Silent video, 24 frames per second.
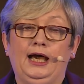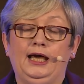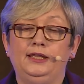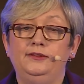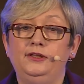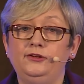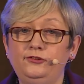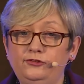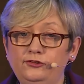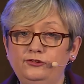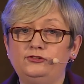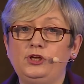
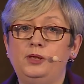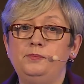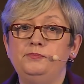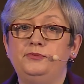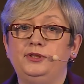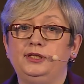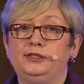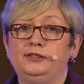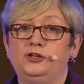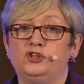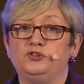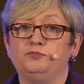And this is
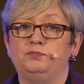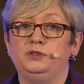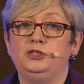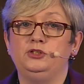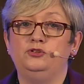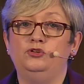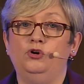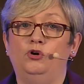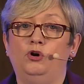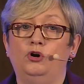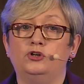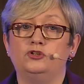something that's
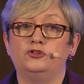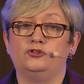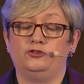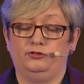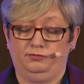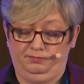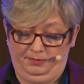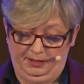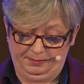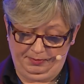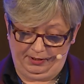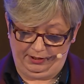been
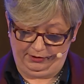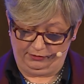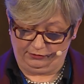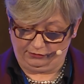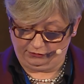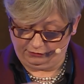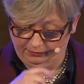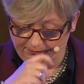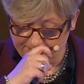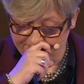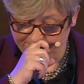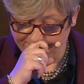talked
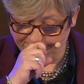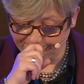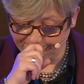about.